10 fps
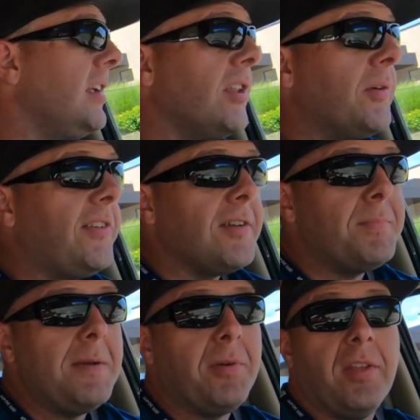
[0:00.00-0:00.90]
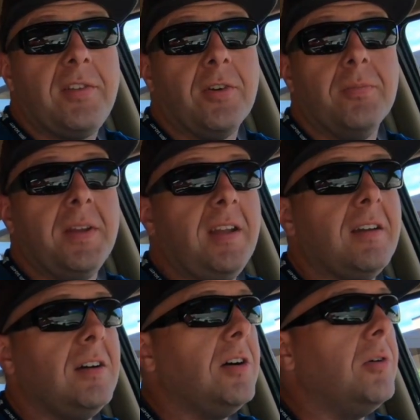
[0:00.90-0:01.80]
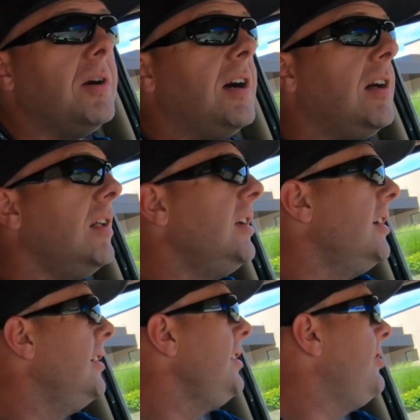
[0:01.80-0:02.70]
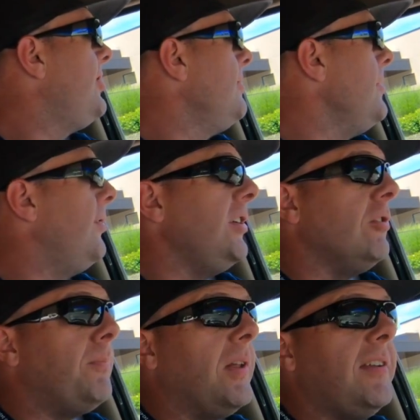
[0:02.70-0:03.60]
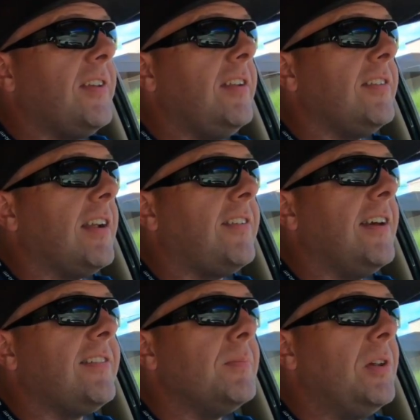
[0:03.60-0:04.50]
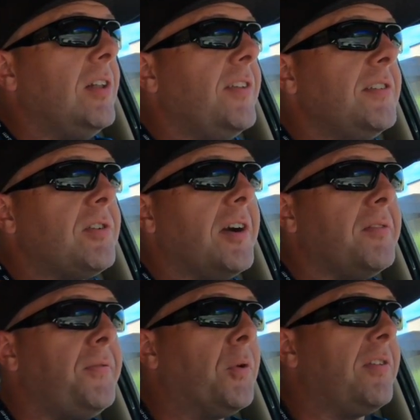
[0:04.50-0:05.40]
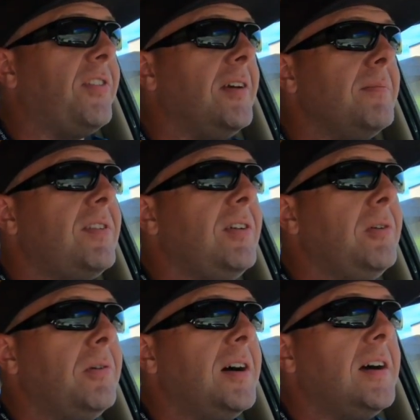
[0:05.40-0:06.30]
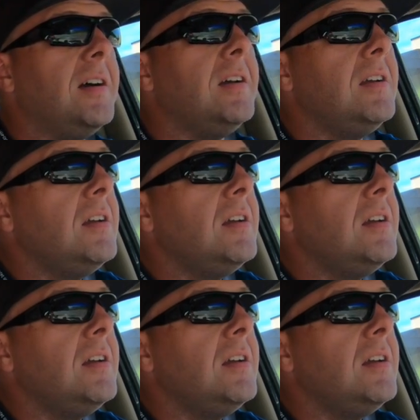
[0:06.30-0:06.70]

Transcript: Now, there was some people that told me, oh, well, you shouldn't move into a place that isn't accessible and then try to force them to, uh,